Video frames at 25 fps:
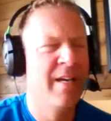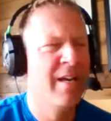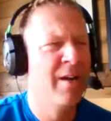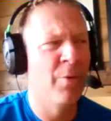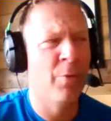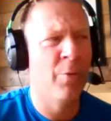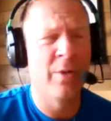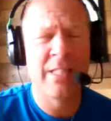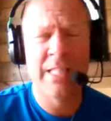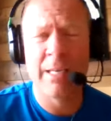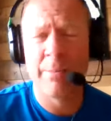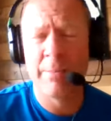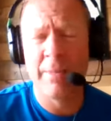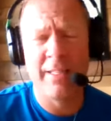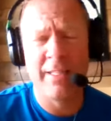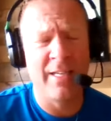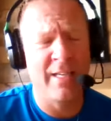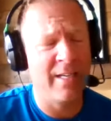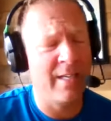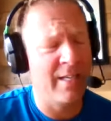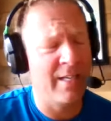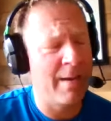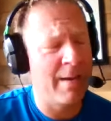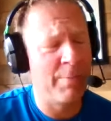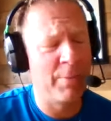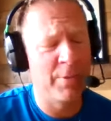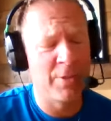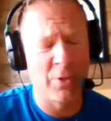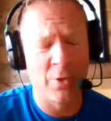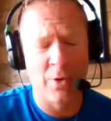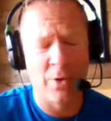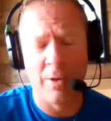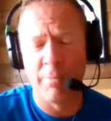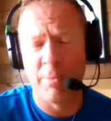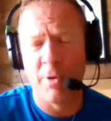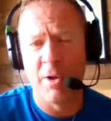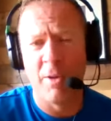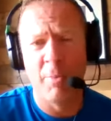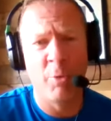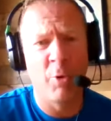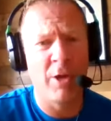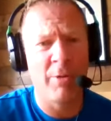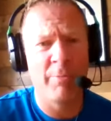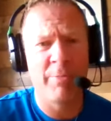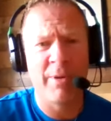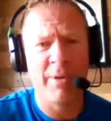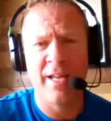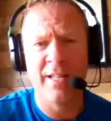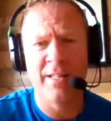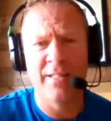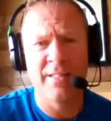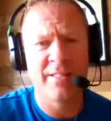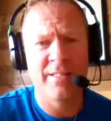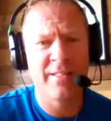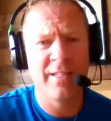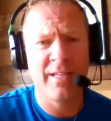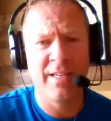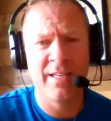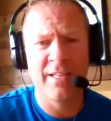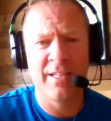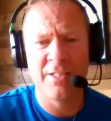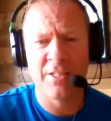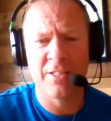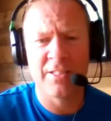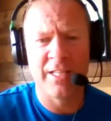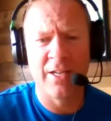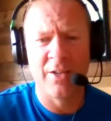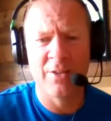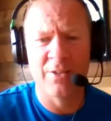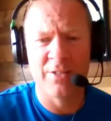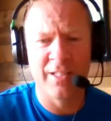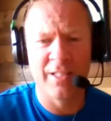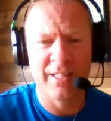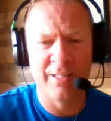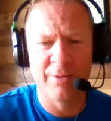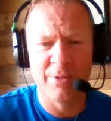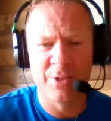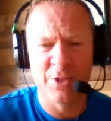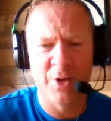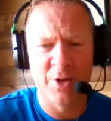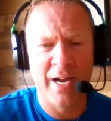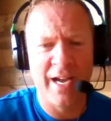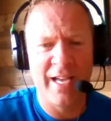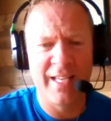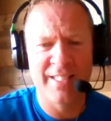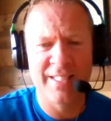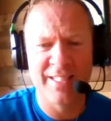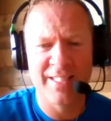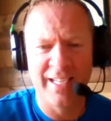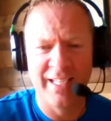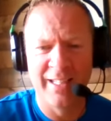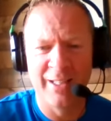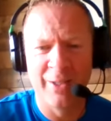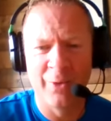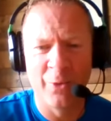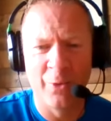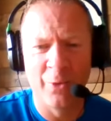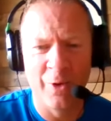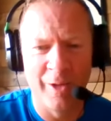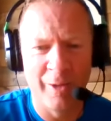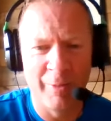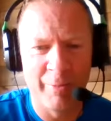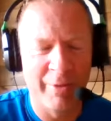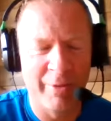One time they did an episode on ballpoint pens, and it just sounds like the driest thing in the world.